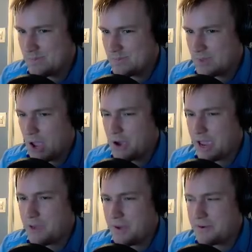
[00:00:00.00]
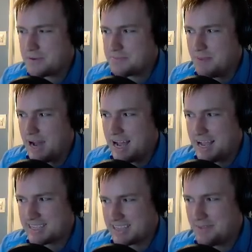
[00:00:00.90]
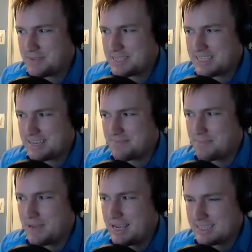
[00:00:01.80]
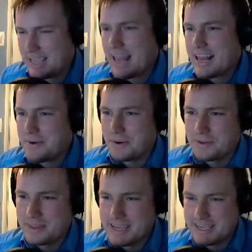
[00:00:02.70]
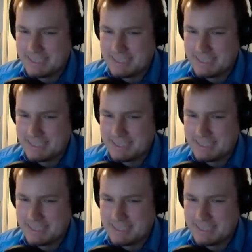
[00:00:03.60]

Okay, where is Mars? I haven't seen Mars anywhere on this.